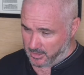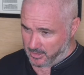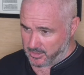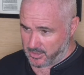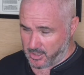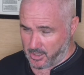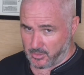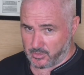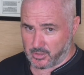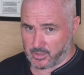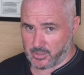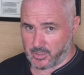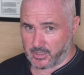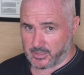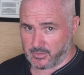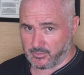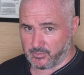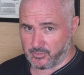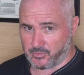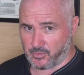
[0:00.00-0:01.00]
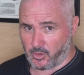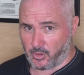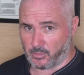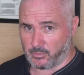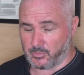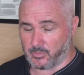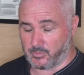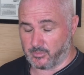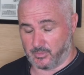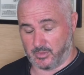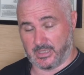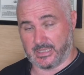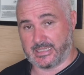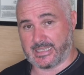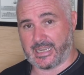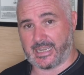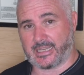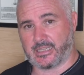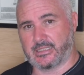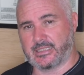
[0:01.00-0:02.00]
So starting from the
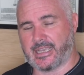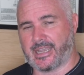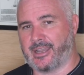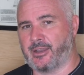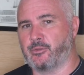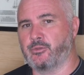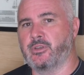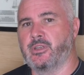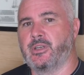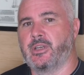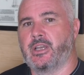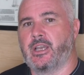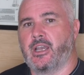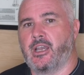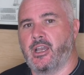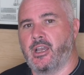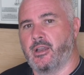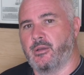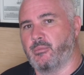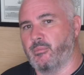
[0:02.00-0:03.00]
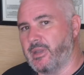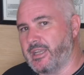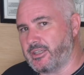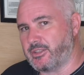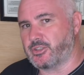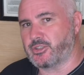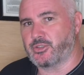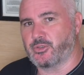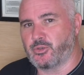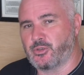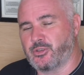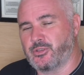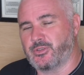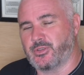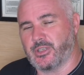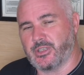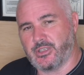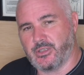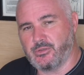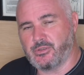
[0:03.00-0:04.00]
deck down, make sure
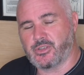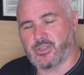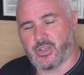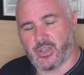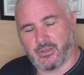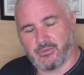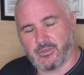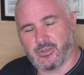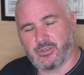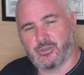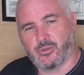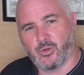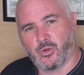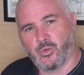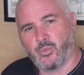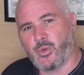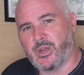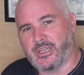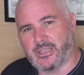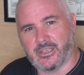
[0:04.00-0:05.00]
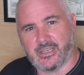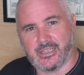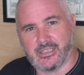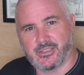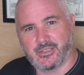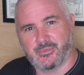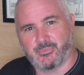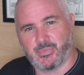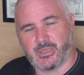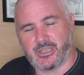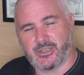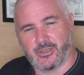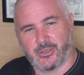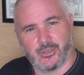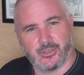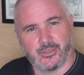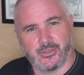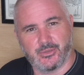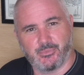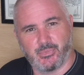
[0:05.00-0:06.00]
that you service your windlass,
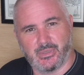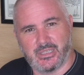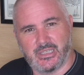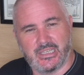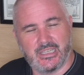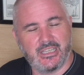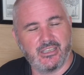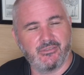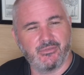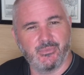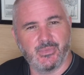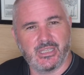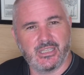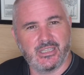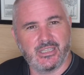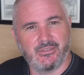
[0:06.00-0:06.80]
because believe me,